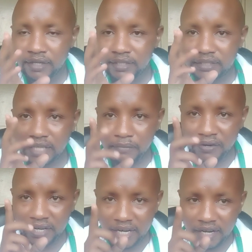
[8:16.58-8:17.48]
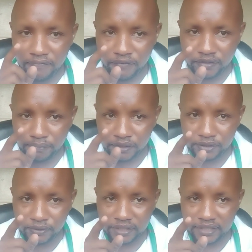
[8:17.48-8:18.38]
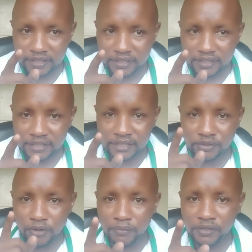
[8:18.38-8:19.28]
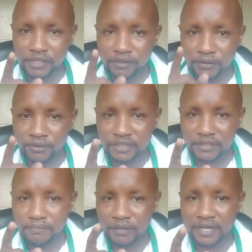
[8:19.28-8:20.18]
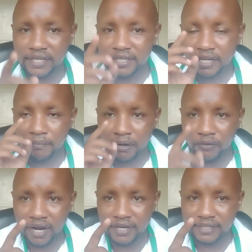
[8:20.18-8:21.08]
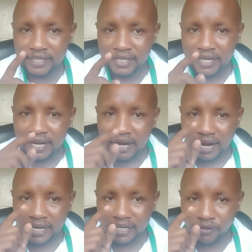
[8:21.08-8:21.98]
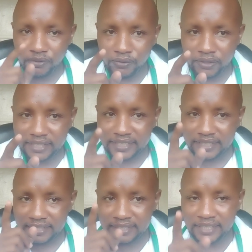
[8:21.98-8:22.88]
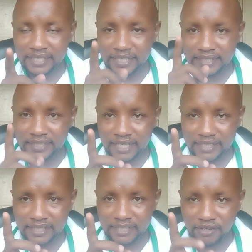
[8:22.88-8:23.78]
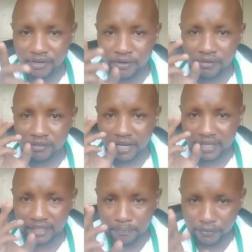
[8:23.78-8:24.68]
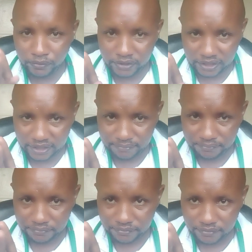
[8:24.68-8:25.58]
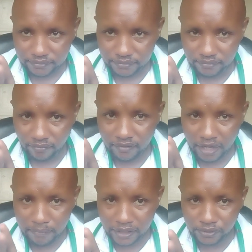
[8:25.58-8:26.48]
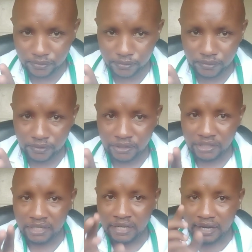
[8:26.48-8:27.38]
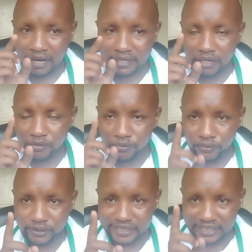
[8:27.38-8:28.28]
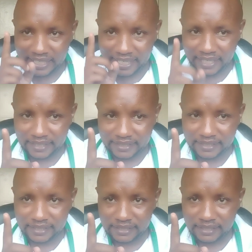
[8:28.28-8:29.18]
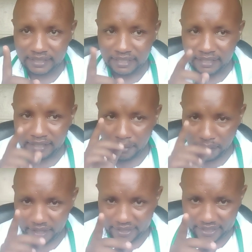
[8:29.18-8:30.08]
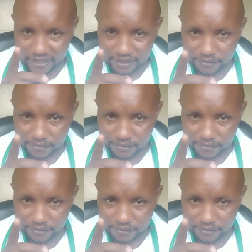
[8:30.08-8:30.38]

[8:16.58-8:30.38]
Salmonella food poisoning is commonly caused by number 1, undercooked chicken, turkey, or other poultry. Number 2, undercooked eggs. Number 3,